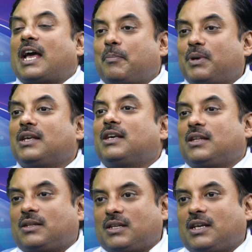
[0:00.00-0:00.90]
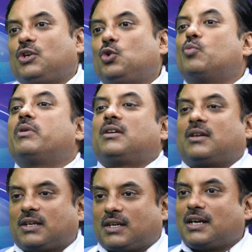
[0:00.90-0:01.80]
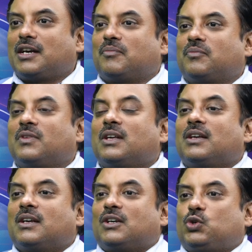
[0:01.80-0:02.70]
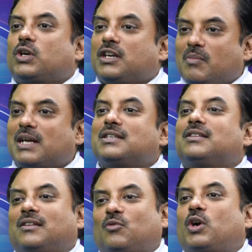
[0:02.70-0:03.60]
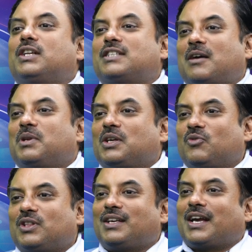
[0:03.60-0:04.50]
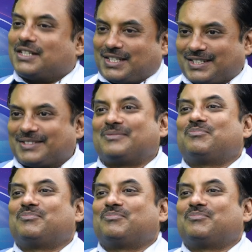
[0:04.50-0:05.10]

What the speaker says: happening in the human kingdom, you can imagine what is happening with the earth.